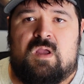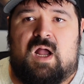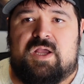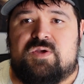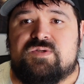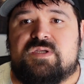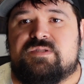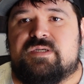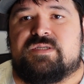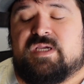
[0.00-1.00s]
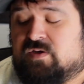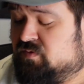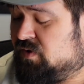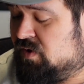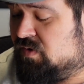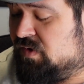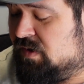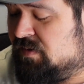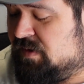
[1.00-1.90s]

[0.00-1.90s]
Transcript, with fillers: I used a discount code